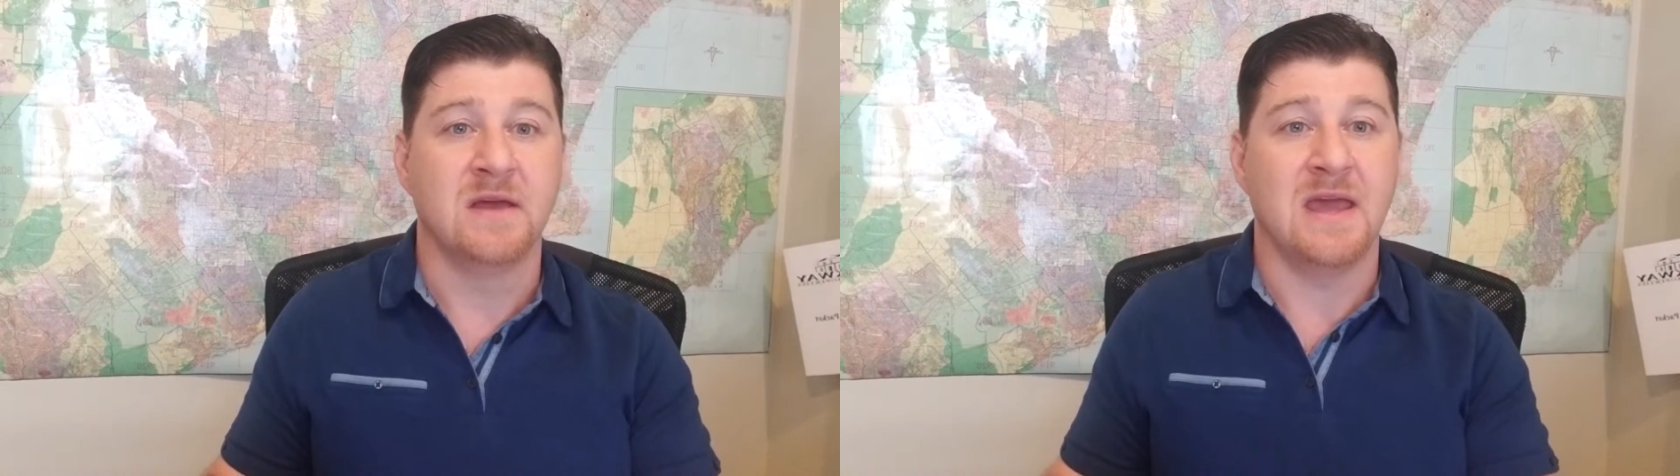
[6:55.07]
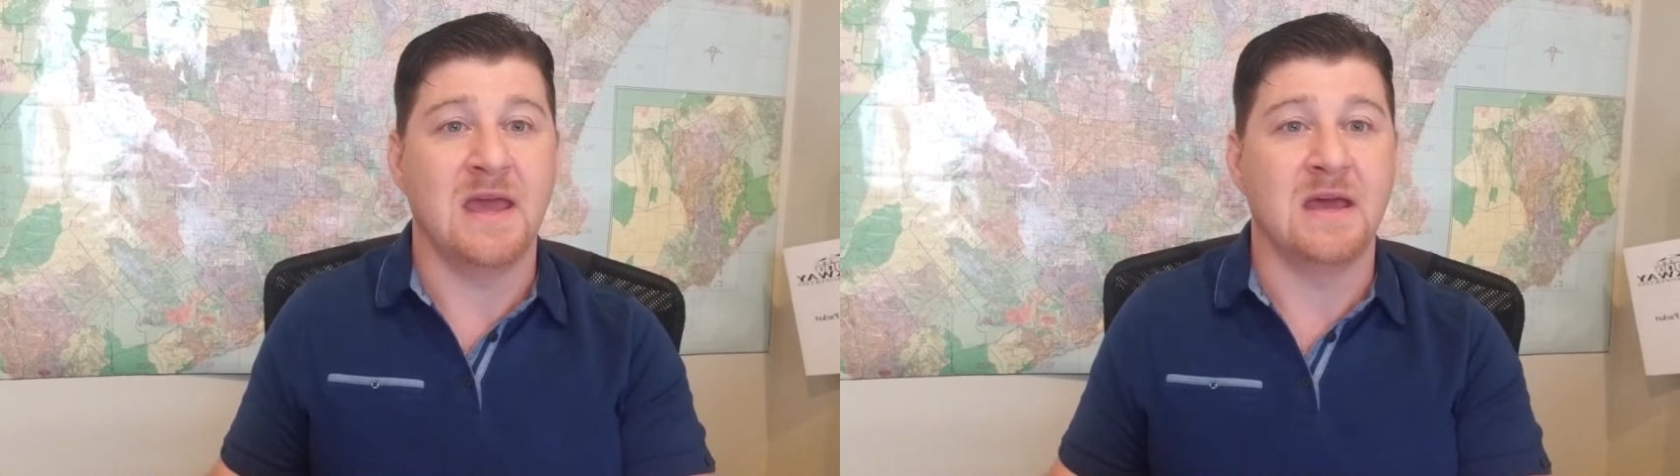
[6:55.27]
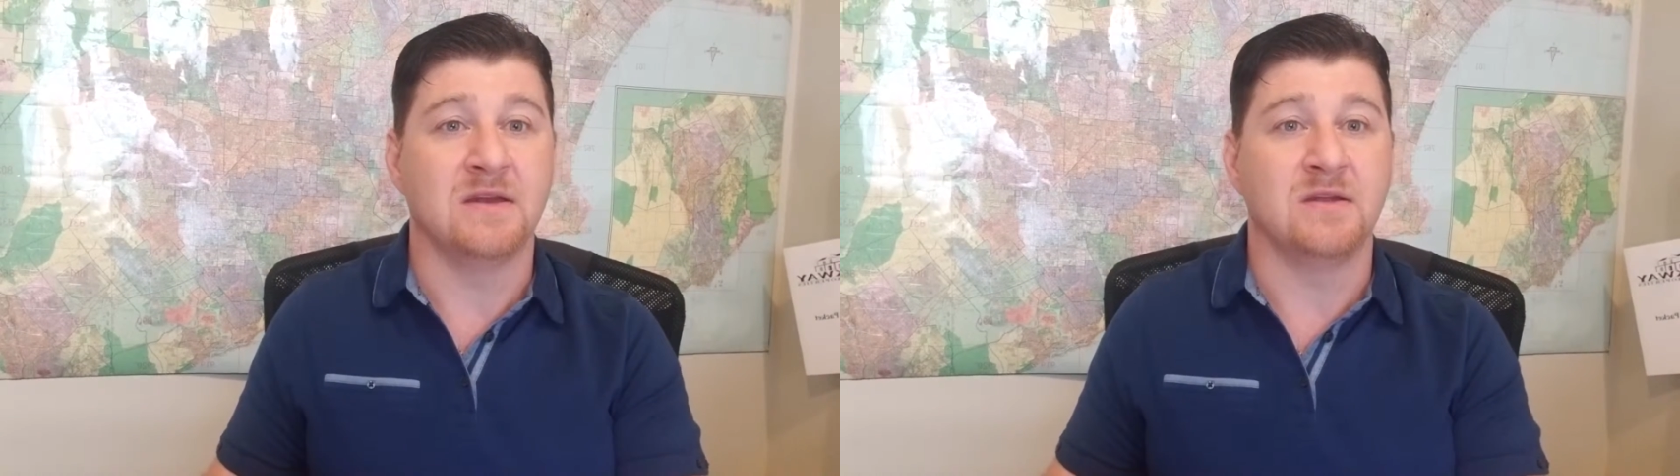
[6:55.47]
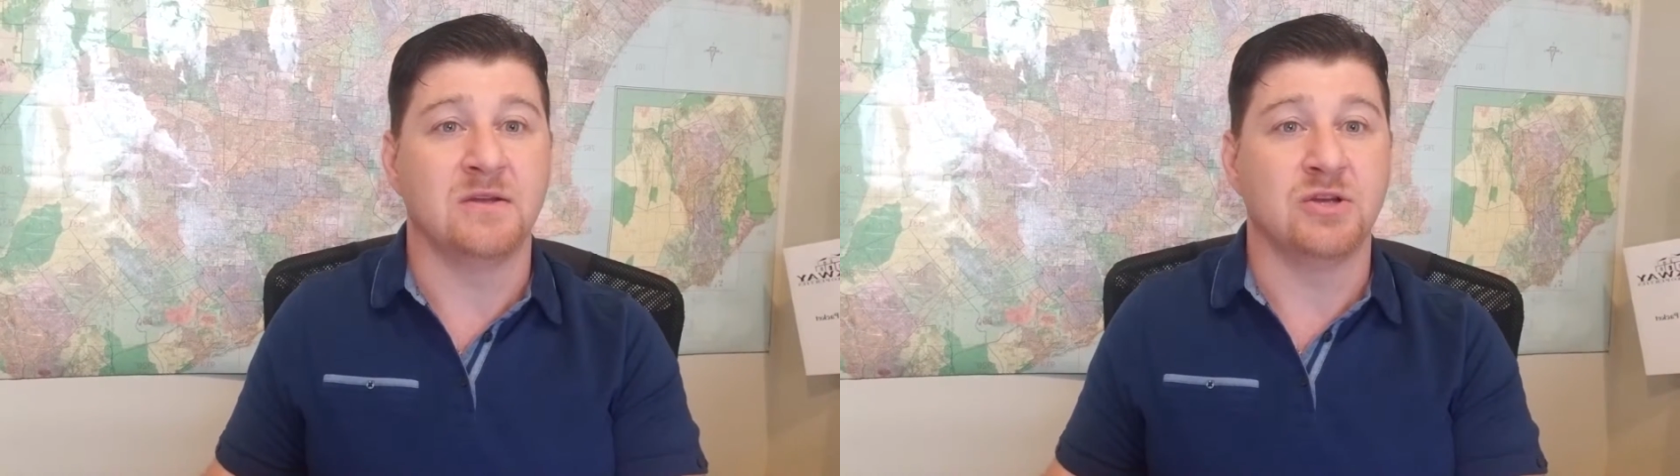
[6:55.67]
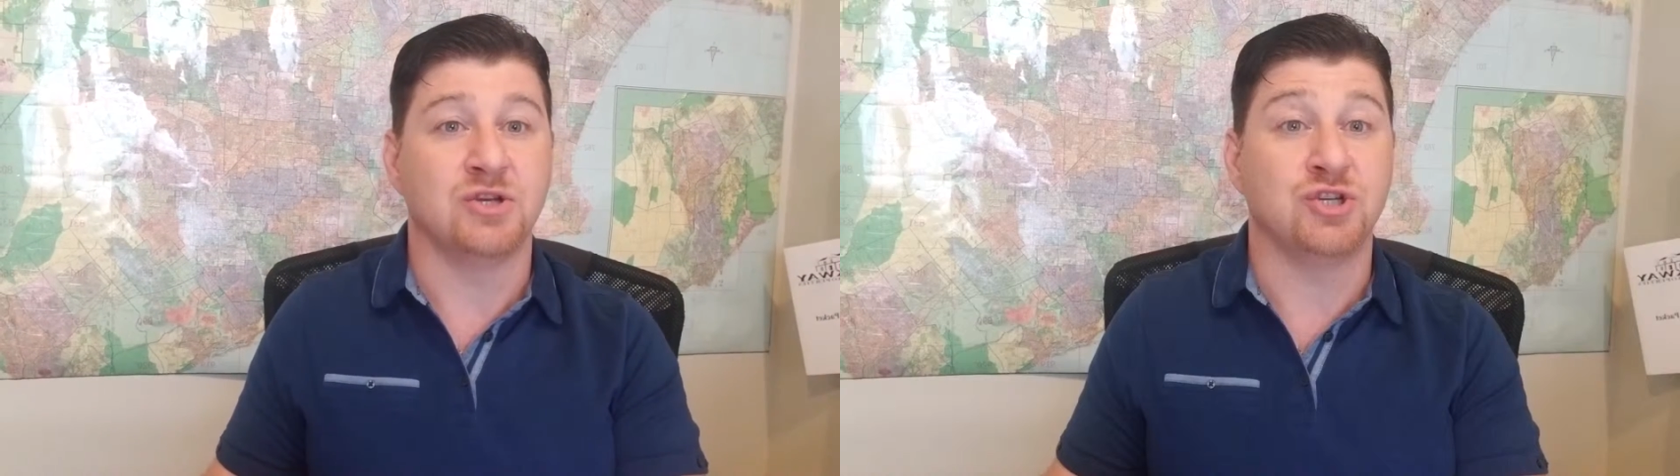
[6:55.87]
and
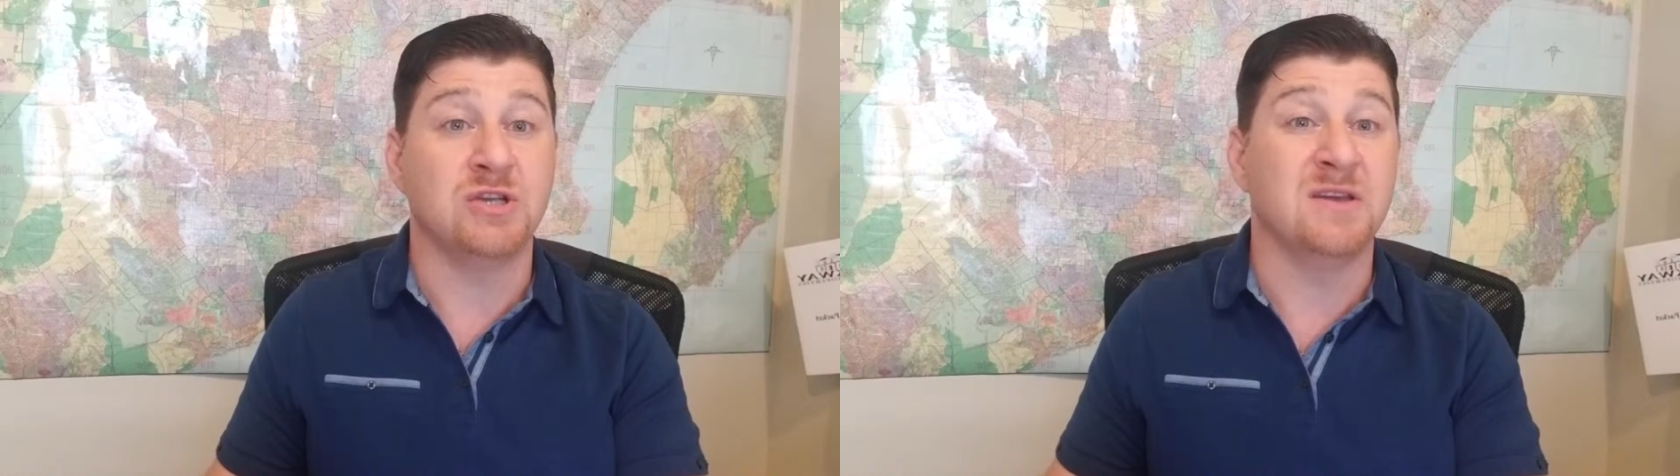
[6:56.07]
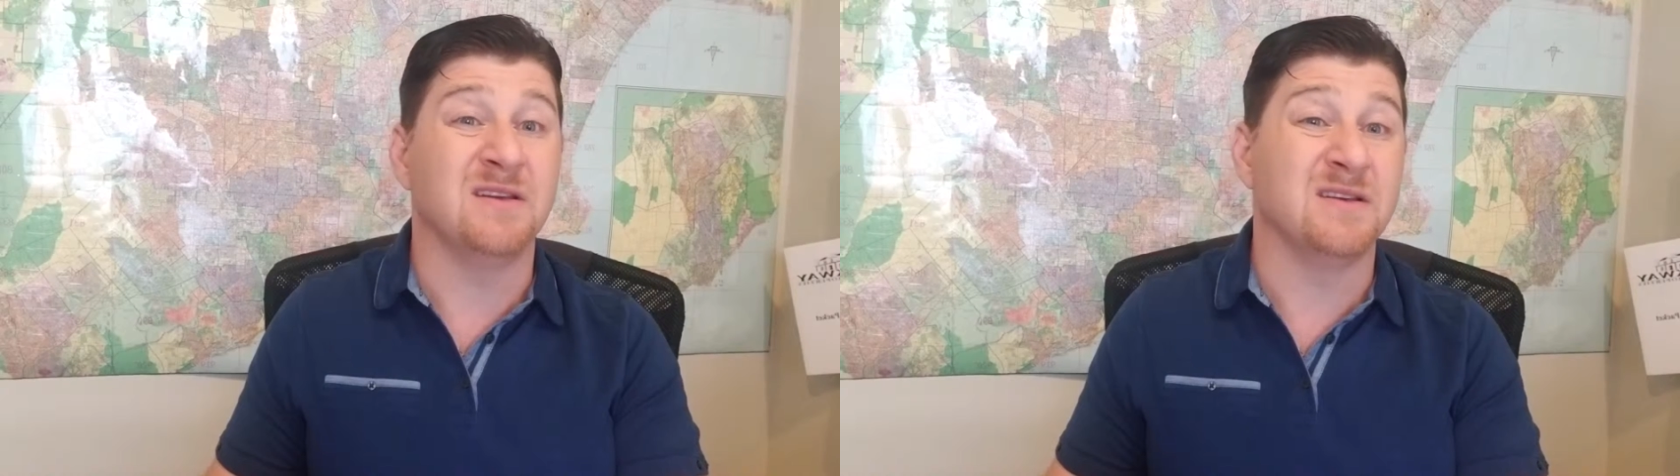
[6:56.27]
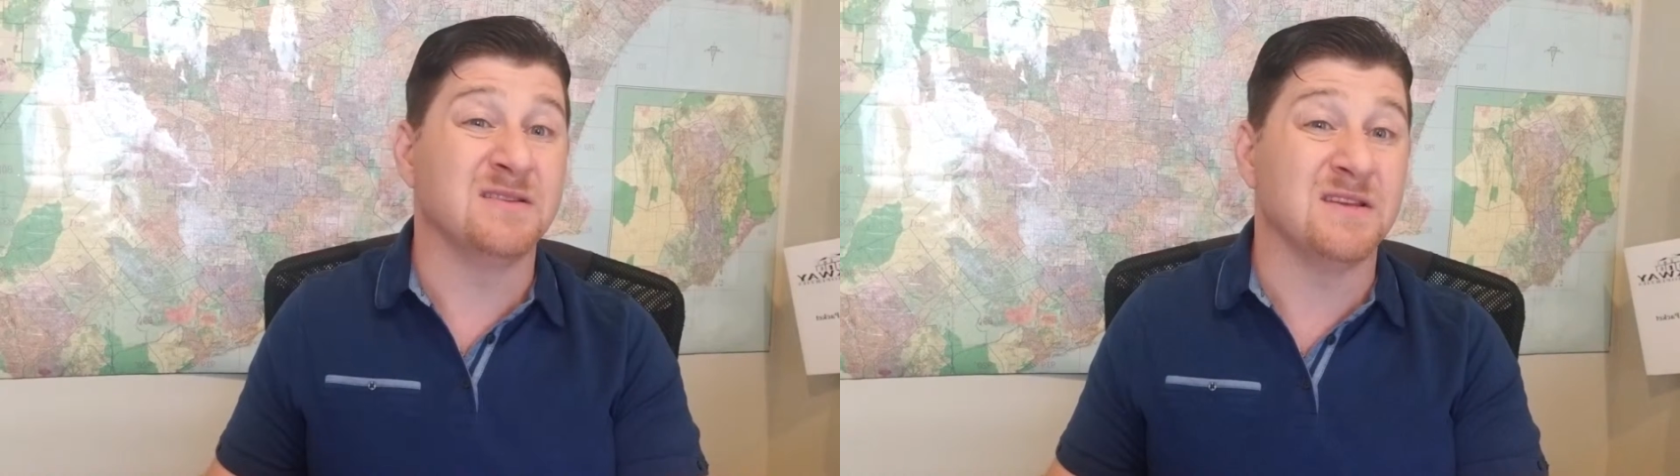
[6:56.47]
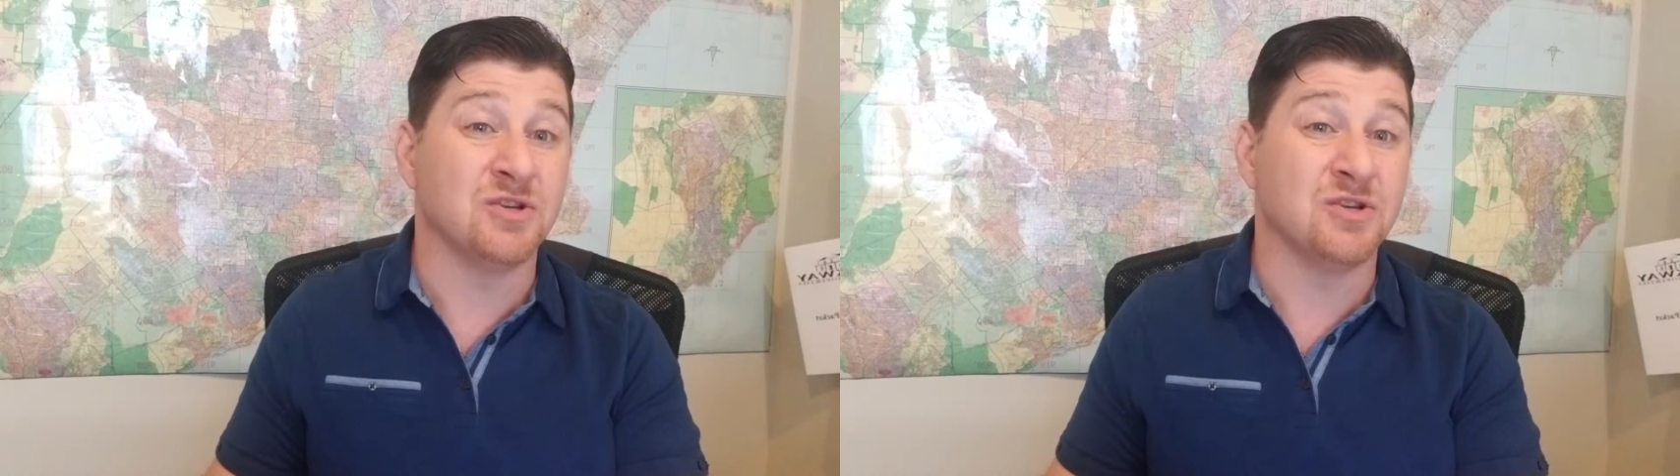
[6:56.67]
she is